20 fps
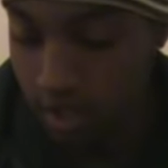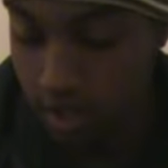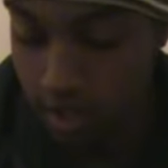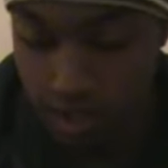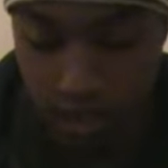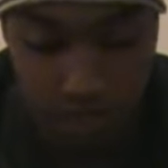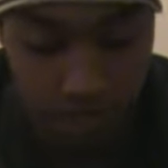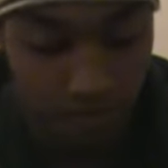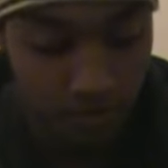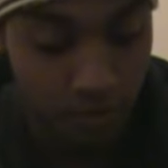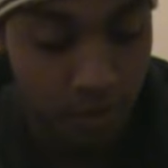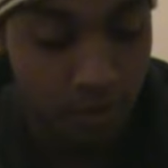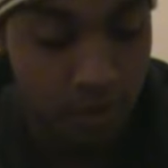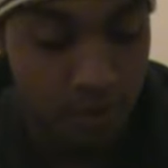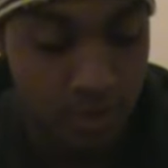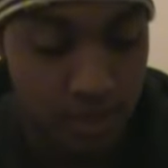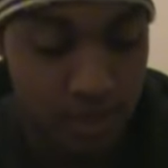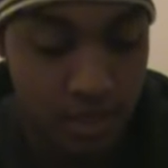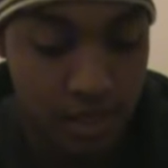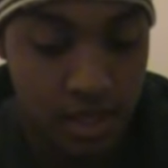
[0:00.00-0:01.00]
different
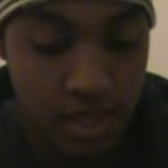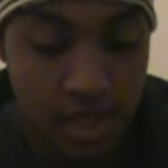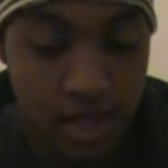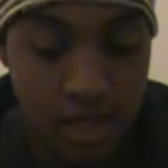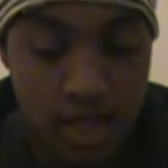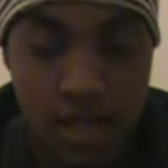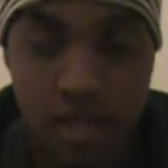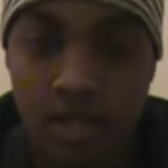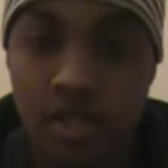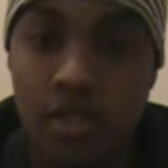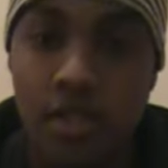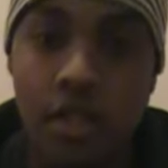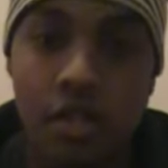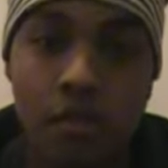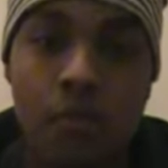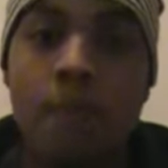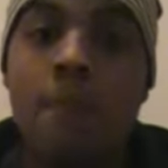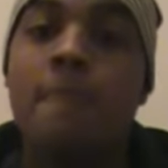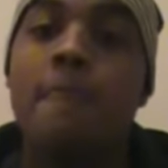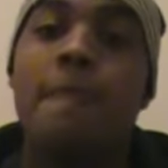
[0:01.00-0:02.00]
weapons. And
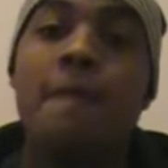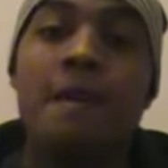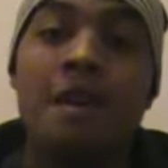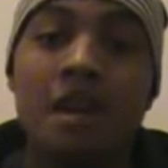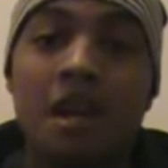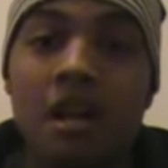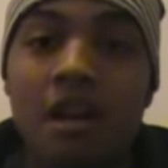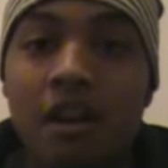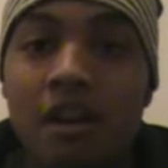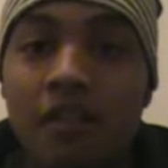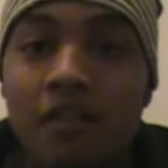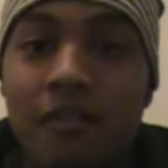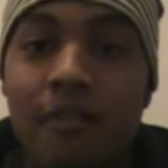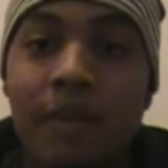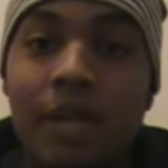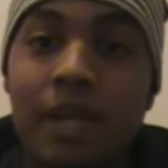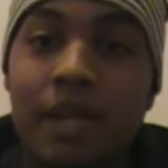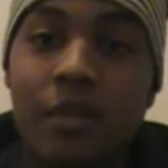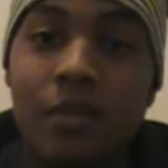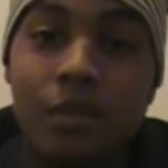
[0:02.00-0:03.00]
so for
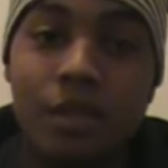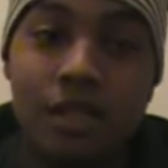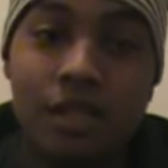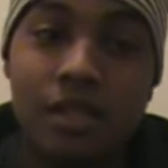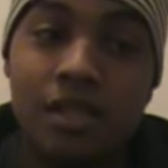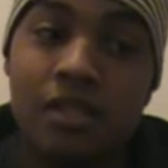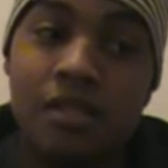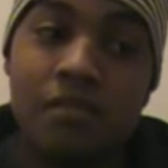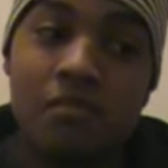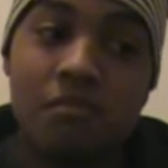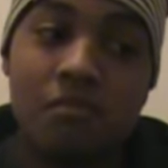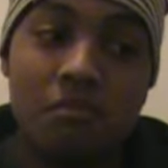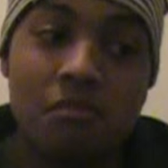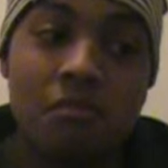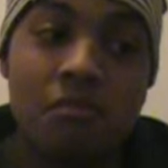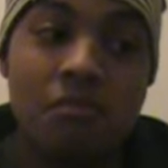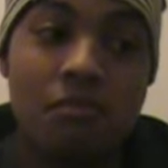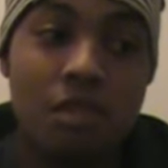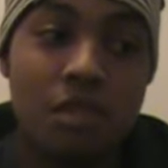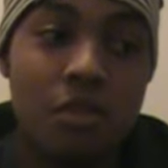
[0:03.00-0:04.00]
me, it was
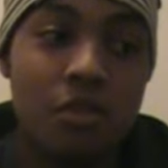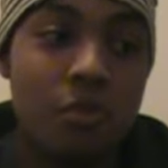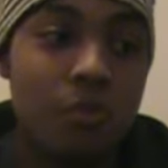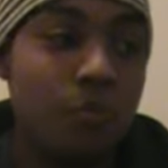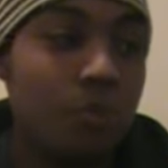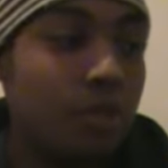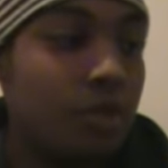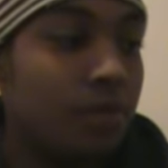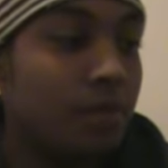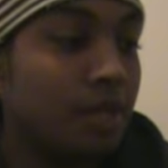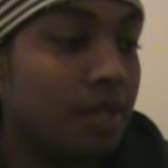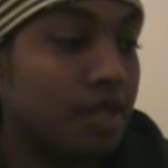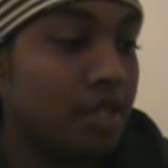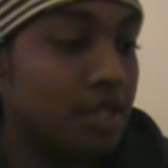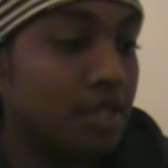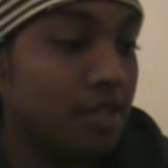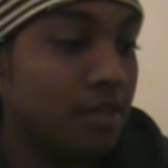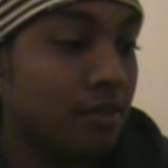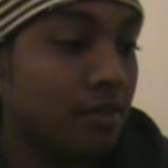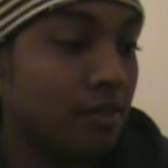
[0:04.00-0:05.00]
pretty
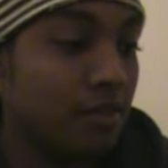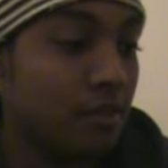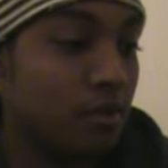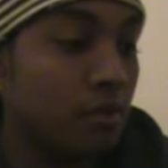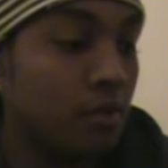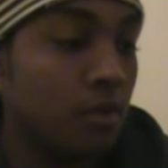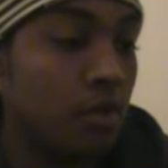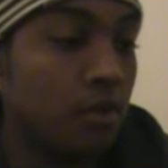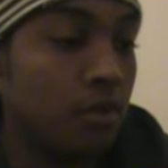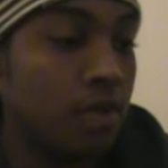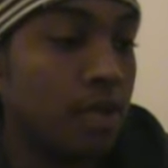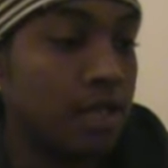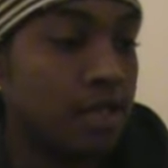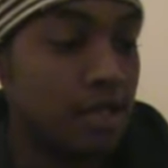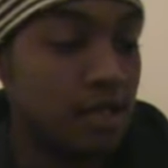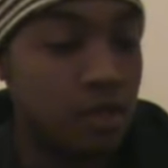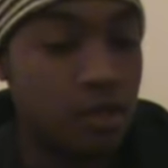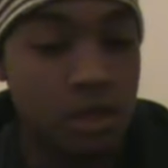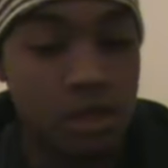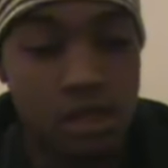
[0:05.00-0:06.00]
much, ask
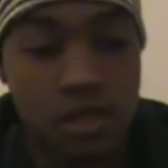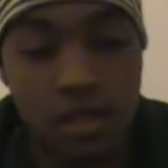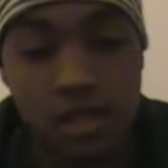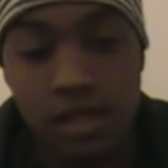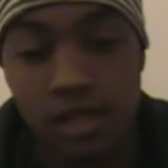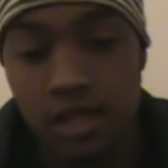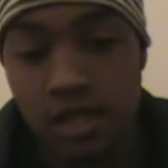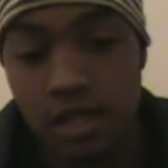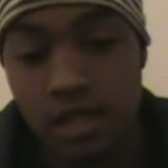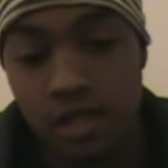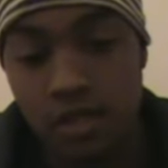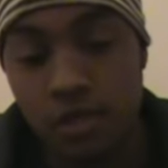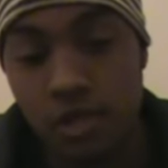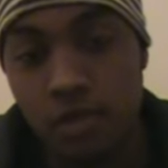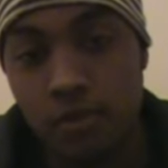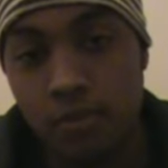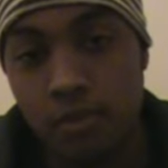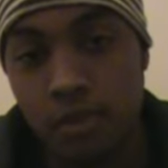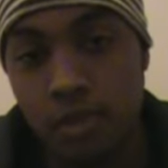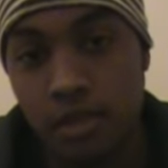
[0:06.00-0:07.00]
that question. I try
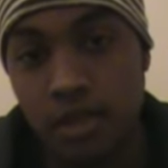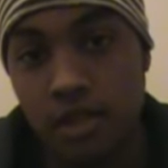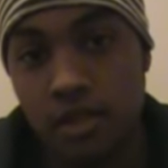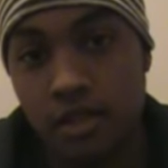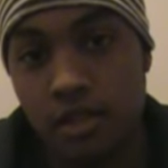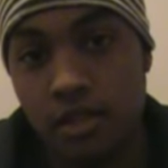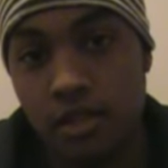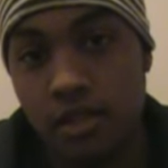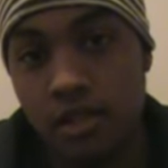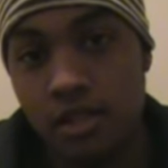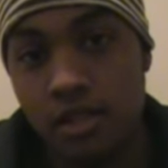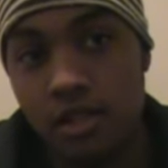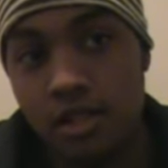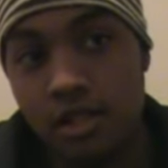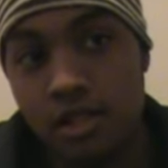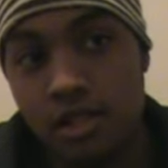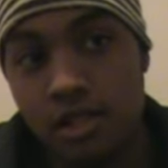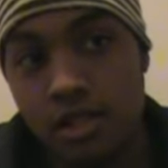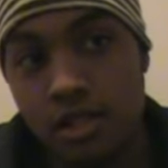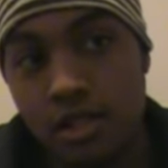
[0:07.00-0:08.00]
to be,
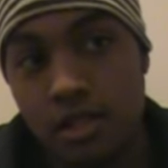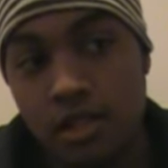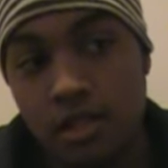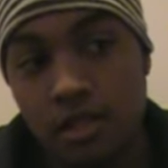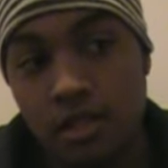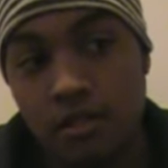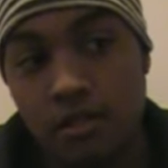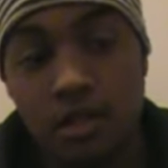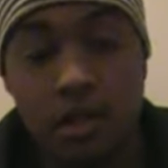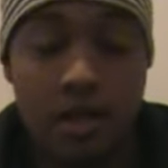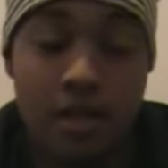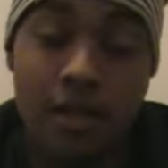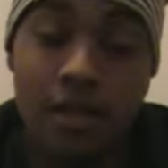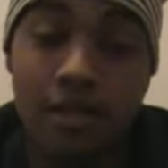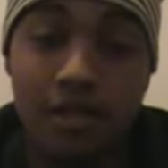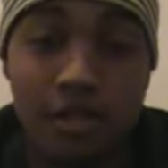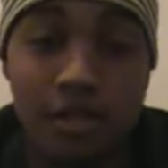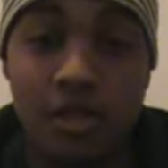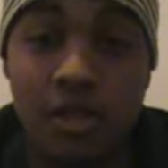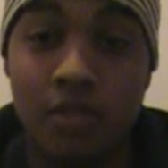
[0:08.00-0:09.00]
well, I
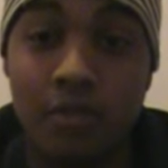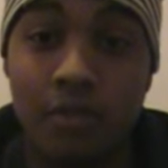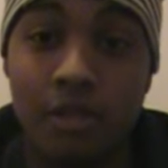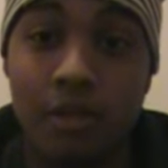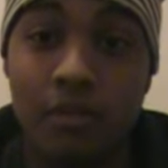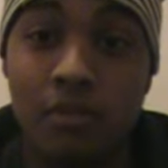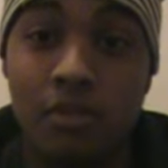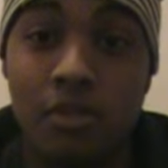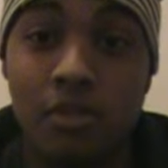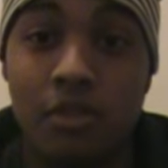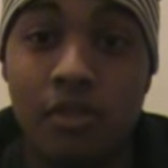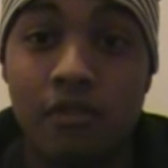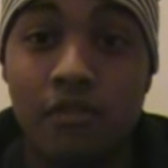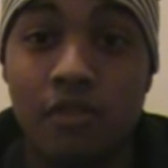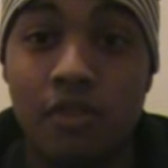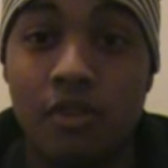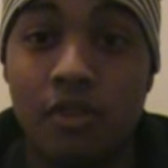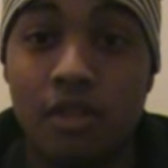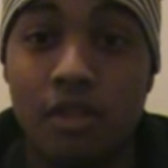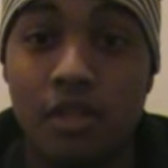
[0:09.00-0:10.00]
didn't try to be, I was
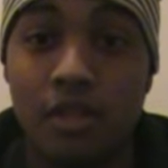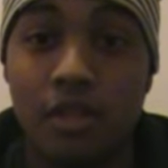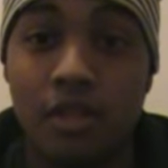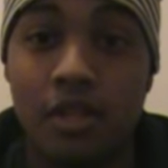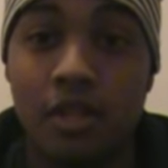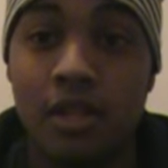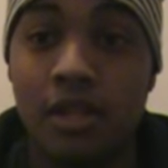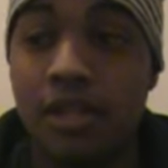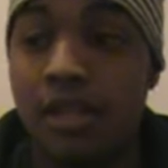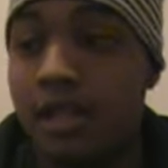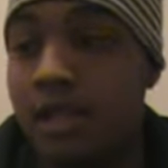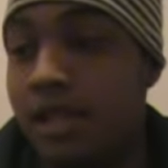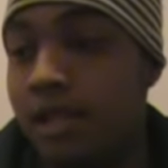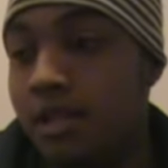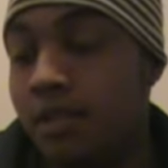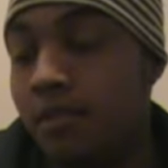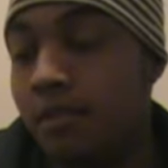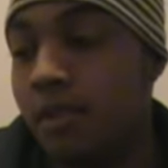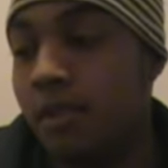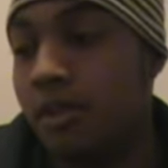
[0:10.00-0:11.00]
straightforward. I let
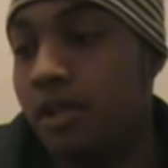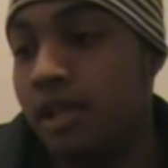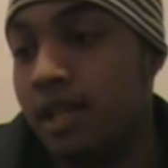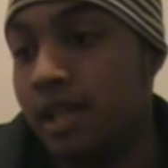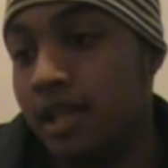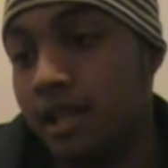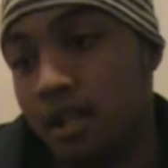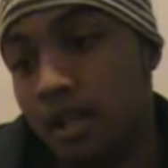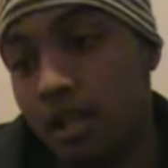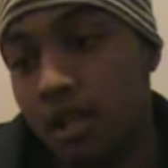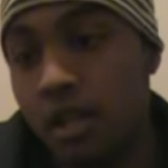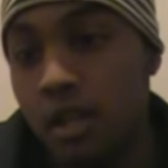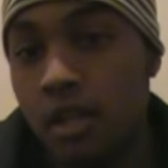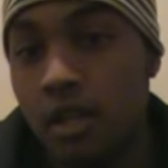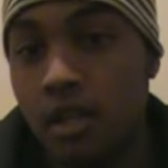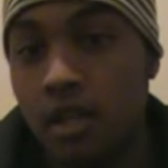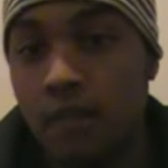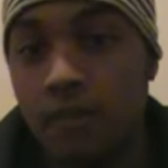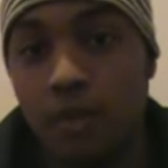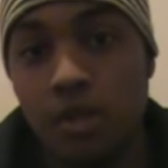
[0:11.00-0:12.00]
them know I like
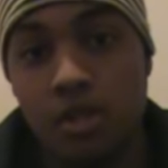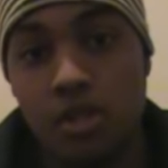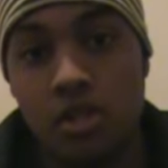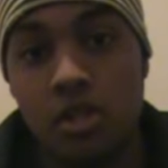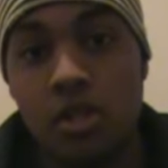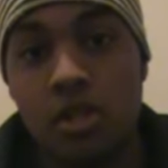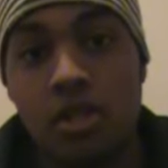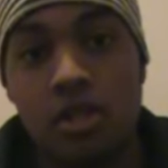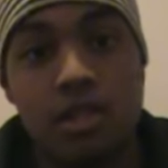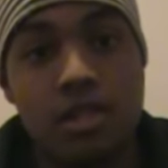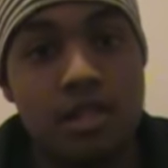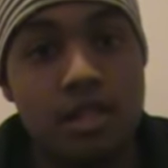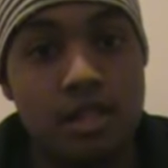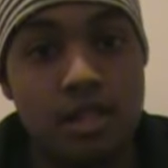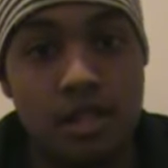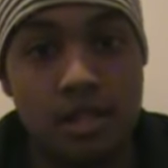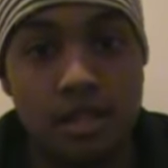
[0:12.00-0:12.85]
martial arts.